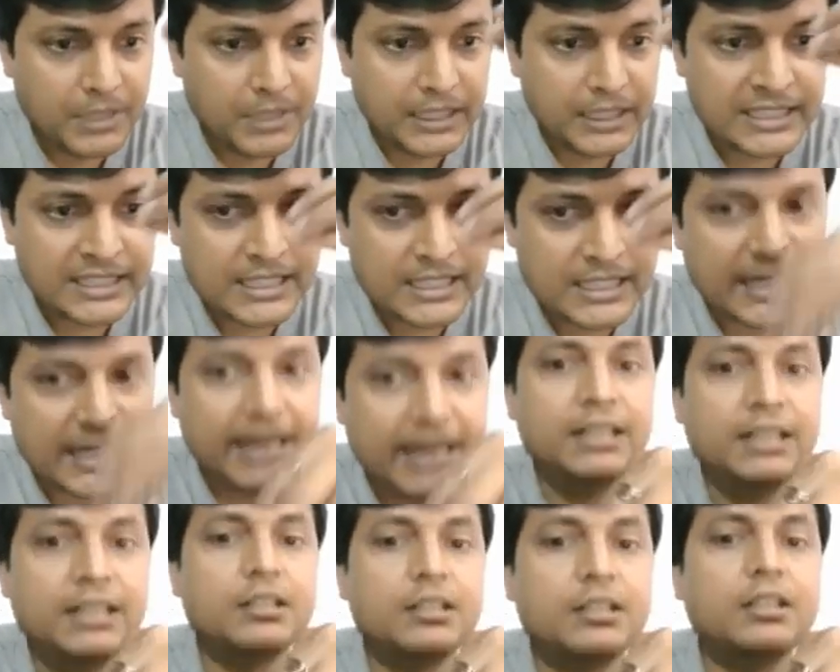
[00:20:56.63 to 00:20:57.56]
come
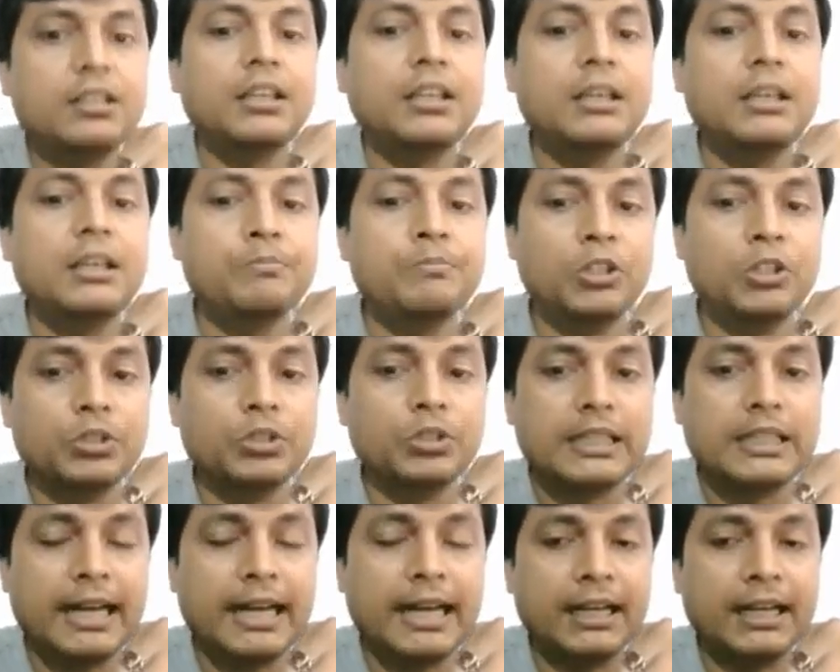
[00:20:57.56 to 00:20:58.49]
inside the
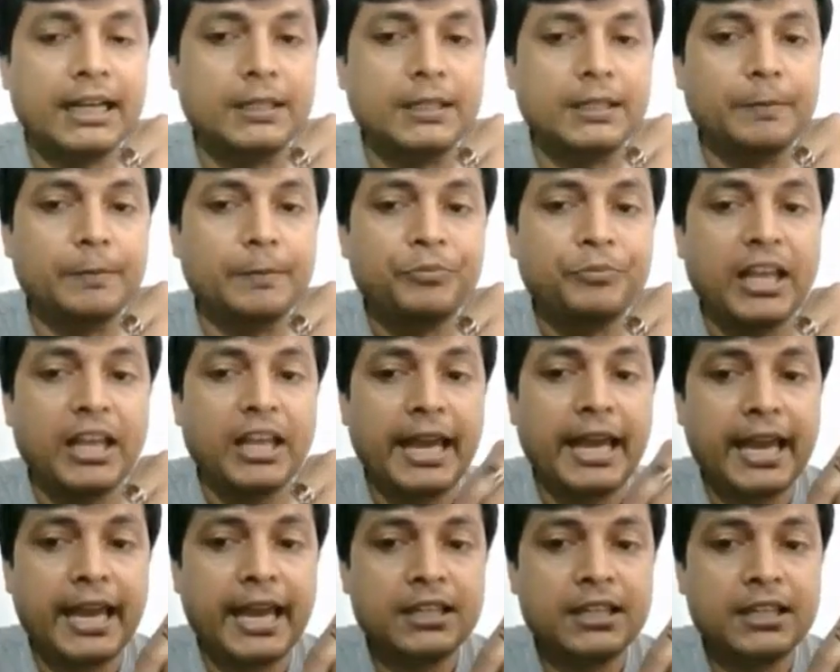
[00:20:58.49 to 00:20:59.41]
embryo sac
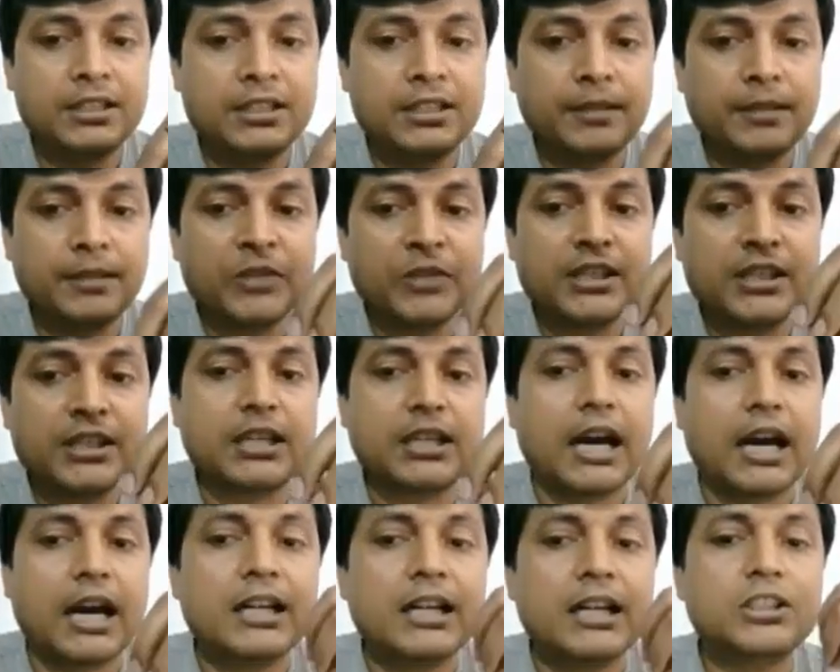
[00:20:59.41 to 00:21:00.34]
and
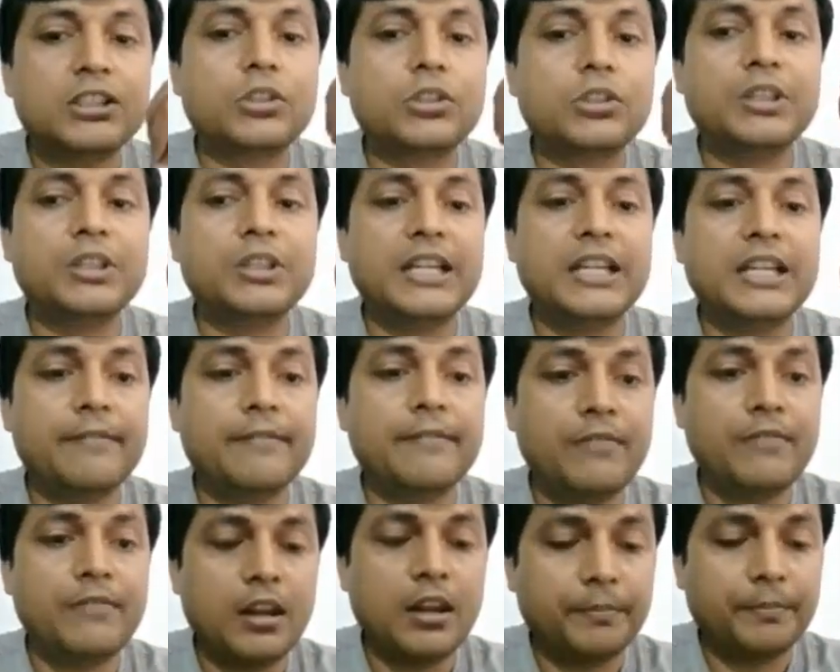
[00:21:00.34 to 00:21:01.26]
starts
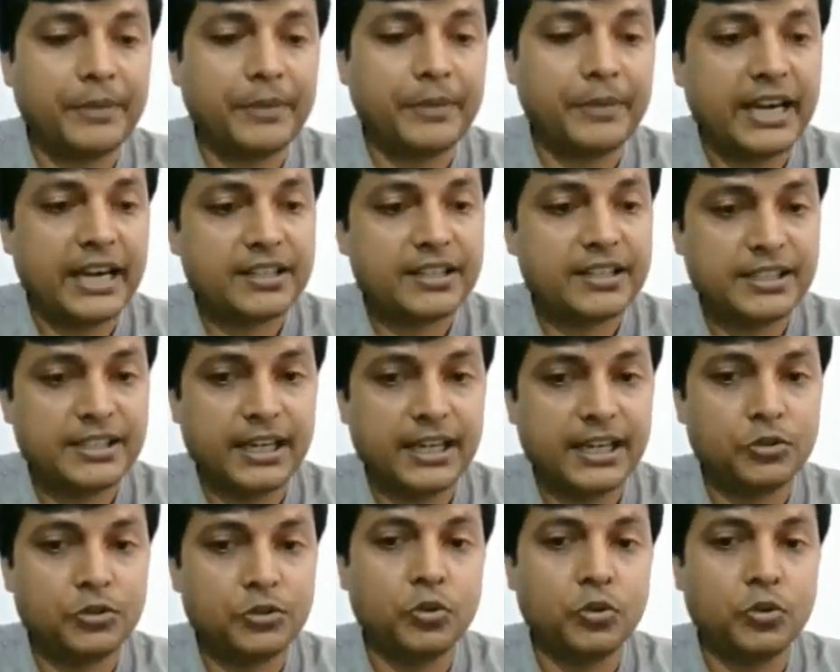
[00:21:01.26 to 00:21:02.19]
to develop
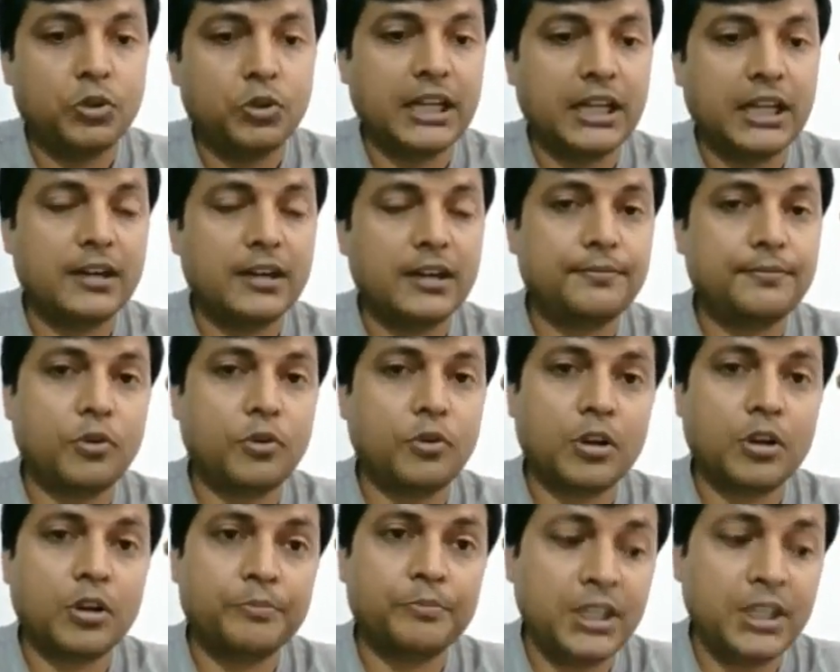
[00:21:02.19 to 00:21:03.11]
as zygote
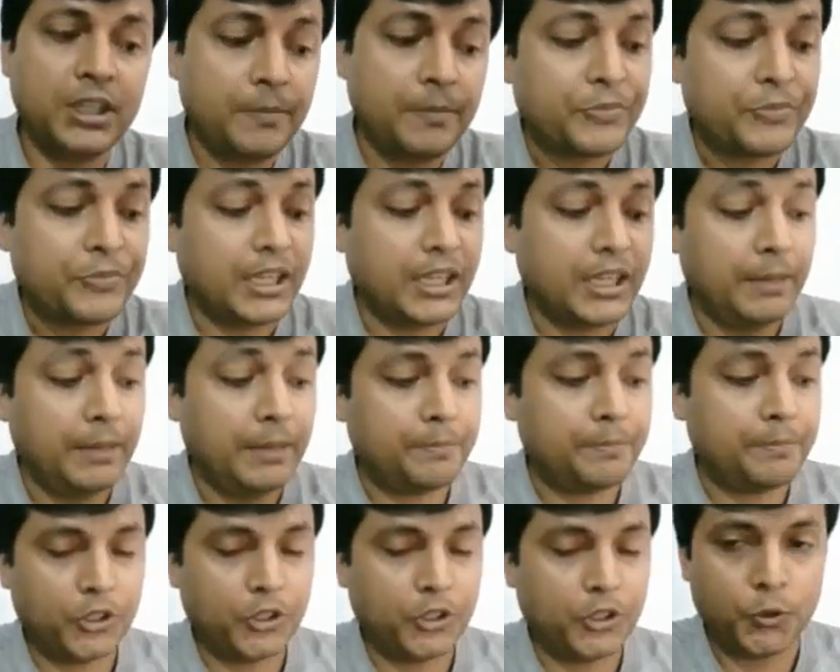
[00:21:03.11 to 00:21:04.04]
and form the
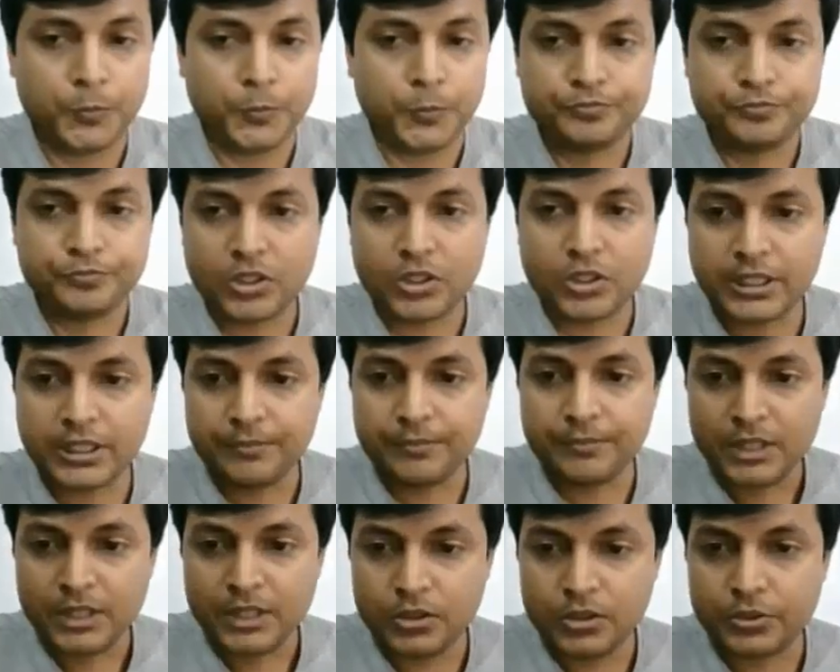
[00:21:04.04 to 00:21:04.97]
embryo.
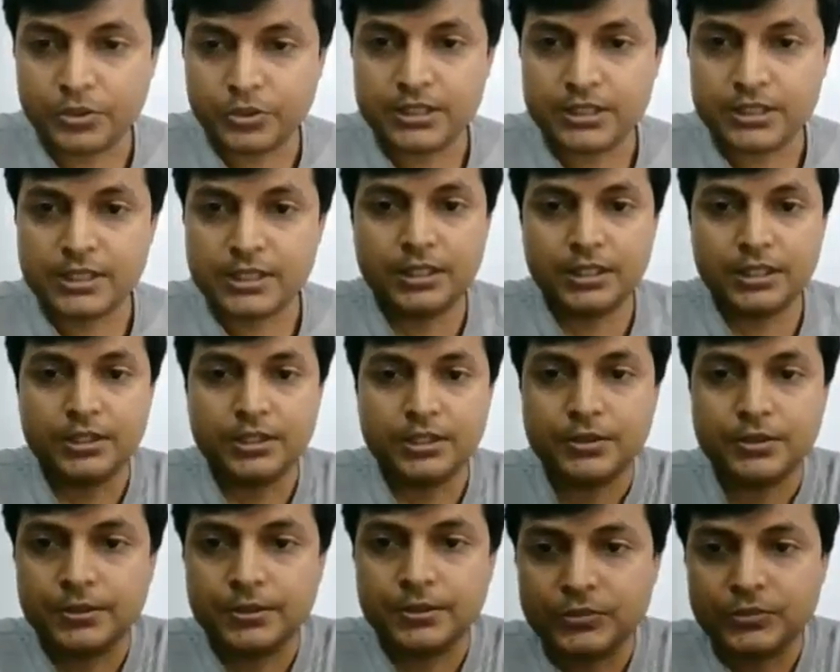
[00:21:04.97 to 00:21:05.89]
Okay, you
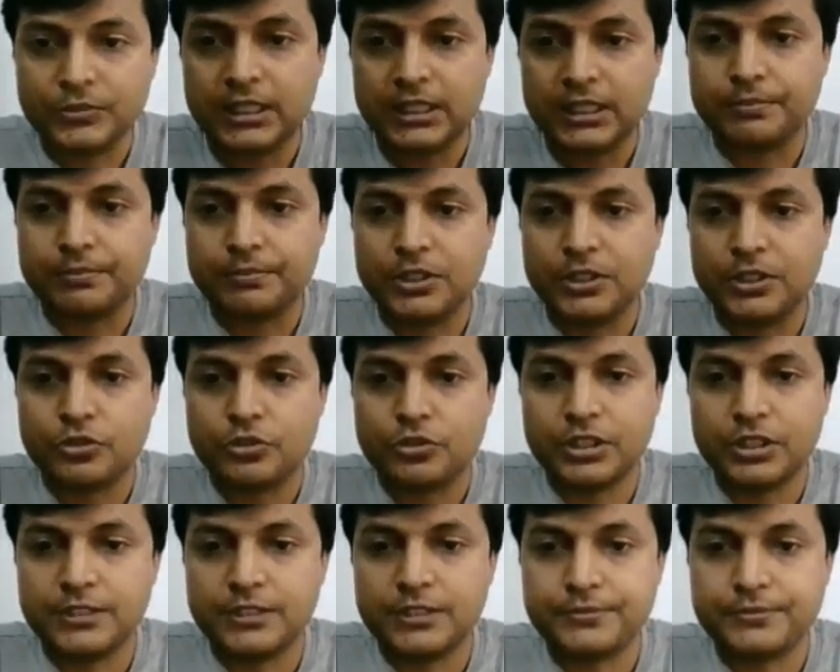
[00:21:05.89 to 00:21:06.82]
can see here,
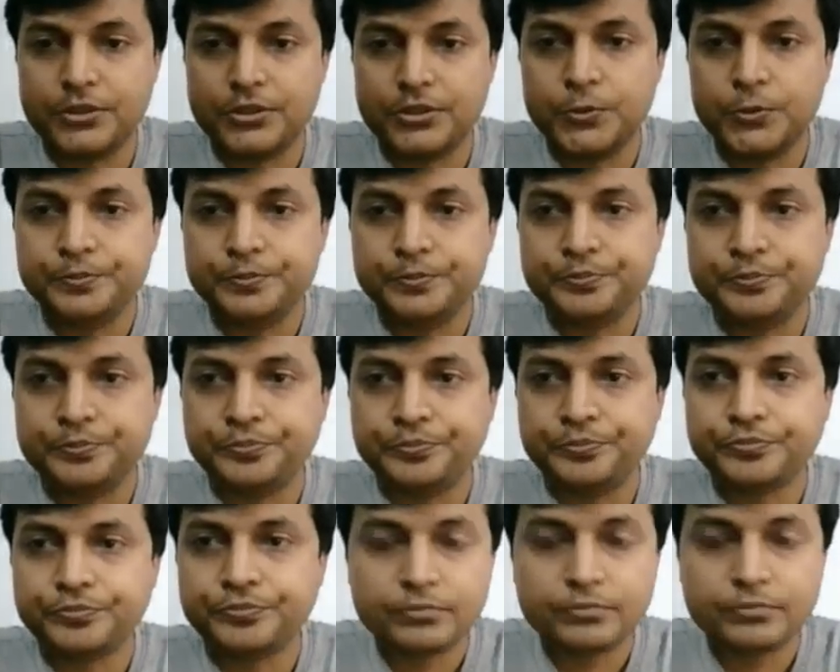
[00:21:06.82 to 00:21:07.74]
let me draw it for
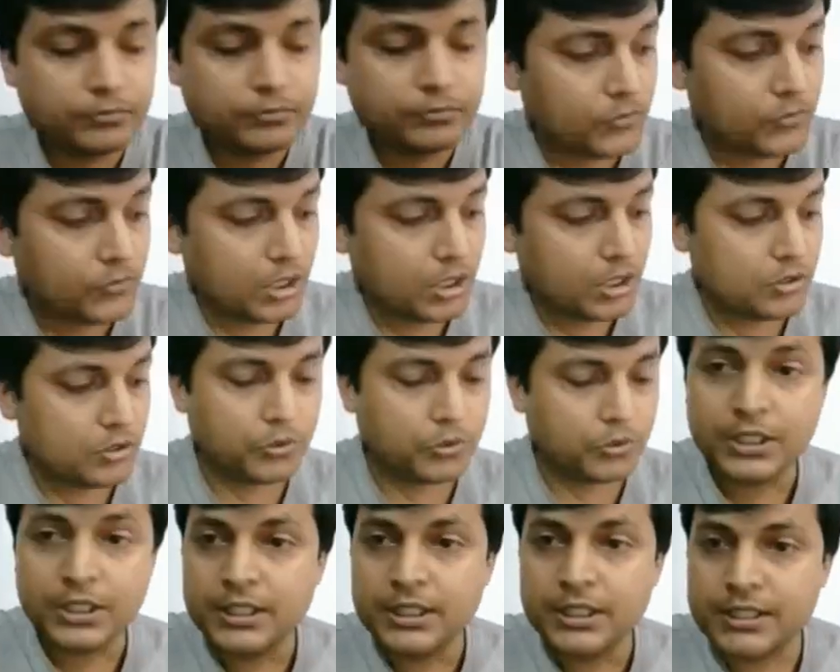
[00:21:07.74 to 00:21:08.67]
you.
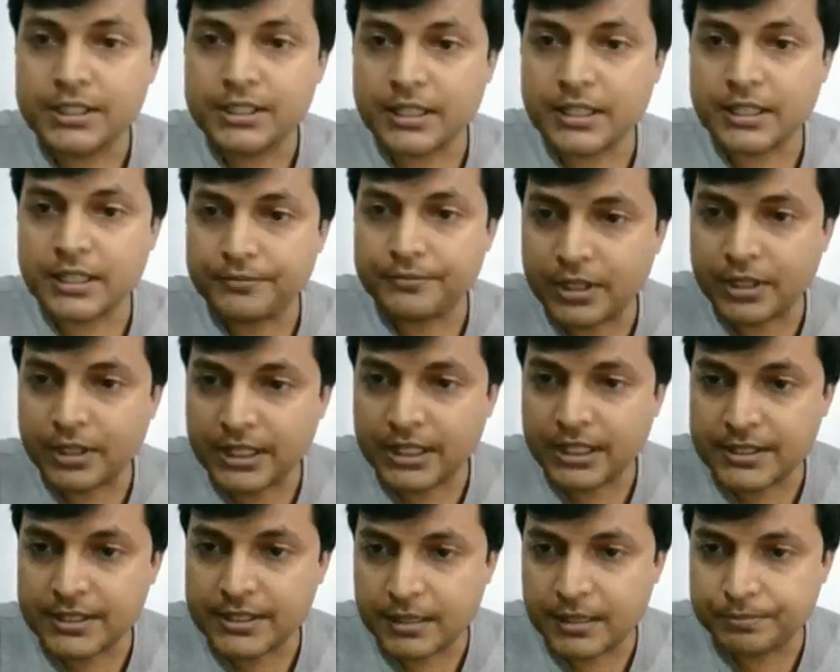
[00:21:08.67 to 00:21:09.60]
So say
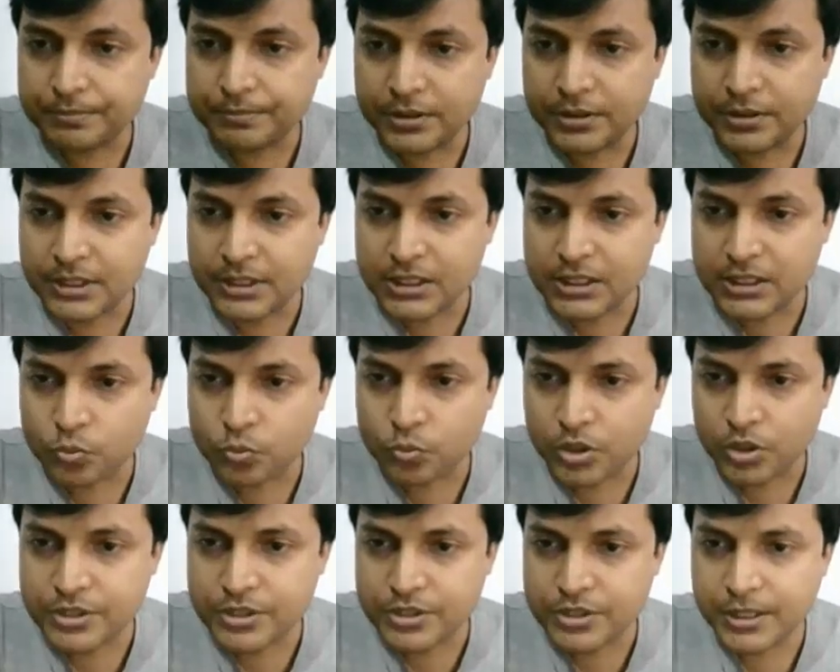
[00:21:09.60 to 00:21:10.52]
for example,
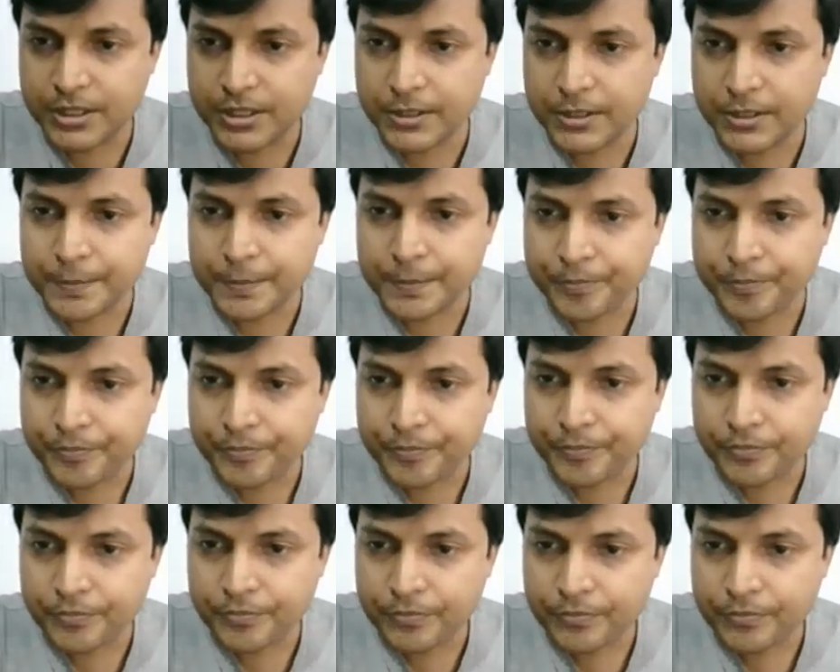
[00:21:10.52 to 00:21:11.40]
this was the